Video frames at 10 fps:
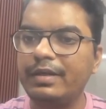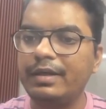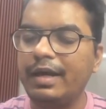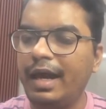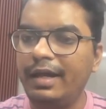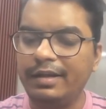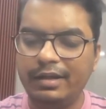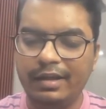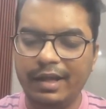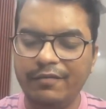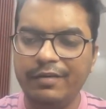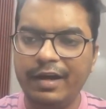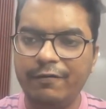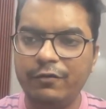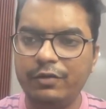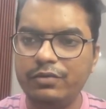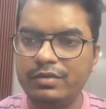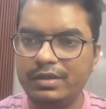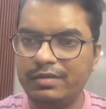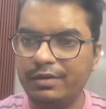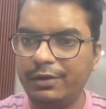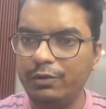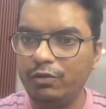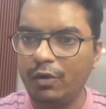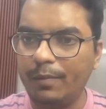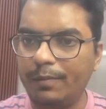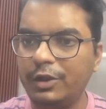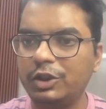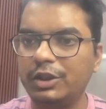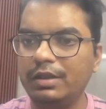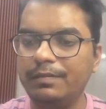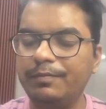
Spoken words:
and then we have to use this reduce operation,